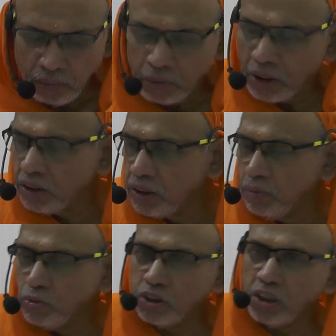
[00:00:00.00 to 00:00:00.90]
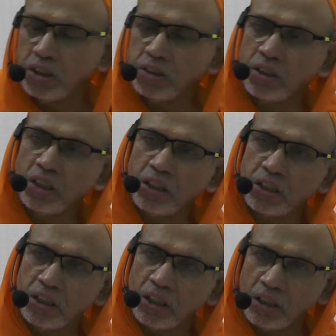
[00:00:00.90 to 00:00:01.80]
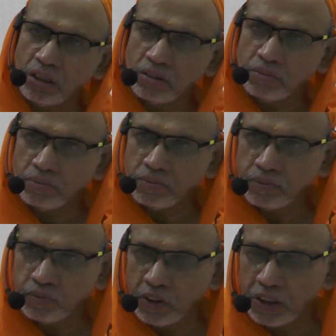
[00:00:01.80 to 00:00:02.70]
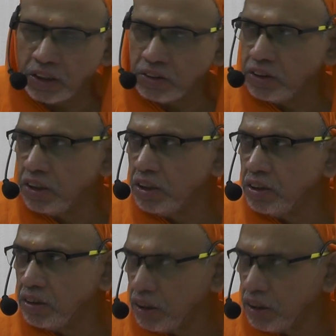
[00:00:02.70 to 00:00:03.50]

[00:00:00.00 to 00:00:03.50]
Because dream state is not real. Waking state is